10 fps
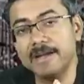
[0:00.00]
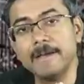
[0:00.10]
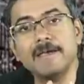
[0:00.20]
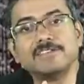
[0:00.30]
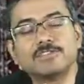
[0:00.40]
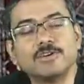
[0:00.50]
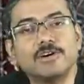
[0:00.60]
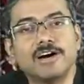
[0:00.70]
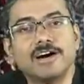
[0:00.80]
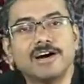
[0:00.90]
right?
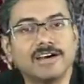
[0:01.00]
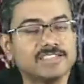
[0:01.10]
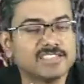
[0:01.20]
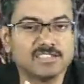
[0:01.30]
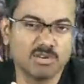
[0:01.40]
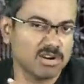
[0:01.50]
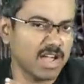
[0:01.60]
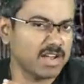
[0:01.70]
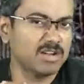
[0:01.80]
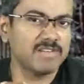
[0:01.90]
So uh, he says, no, no,
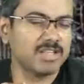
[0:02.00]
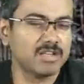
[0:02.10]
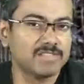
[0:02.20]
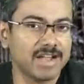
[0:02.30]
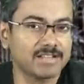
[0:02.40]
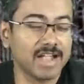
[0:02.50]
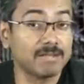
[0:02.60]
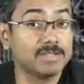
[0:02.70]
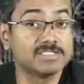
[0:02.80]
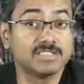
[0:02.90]
no, I don't have any of that.
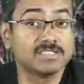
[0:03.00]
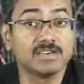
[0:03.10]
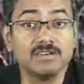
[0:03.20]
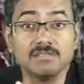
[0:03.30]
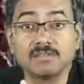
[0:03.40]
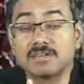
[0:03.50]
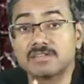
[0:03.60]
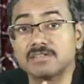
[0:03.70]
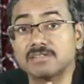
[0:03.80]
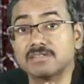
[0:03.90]
That means he's a,
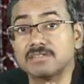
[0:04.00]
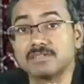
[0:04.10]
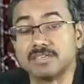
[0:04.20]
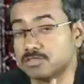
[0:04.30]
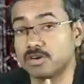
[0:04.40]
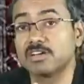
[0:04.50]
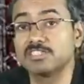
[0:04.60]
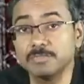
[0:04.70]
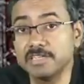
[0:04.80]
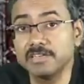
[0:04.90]
he's not a
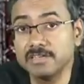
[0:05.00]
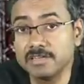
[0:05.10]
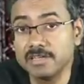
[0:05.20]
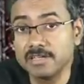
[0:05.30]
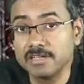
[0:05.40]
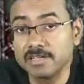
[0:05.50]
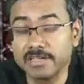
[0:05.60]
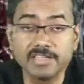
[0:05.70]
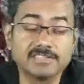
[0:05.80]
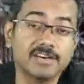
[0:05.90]
Kashmiri.
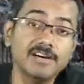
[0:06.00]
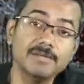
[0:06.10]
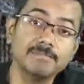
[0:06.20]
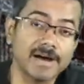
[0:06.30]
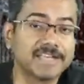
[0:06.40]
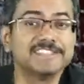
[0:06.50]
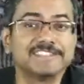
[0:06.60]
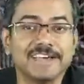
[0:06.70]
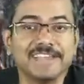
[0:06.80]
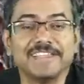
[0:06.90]
He's a
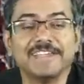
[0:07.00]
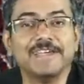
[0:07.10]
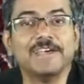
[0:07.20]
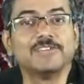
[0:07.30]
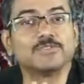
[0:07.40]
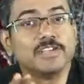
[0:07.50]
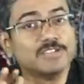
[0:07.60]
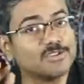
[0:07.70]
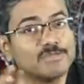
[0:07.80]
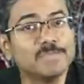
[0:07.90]
Pakistani. So
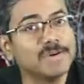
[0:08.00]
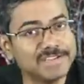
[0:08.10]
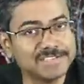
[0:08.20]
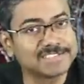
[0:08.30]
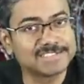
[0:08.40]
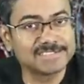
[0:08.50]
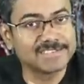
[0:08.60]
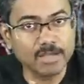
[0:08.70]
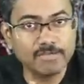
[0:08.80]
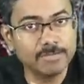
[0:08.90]
he's going to be punished.
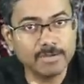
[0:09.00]
Are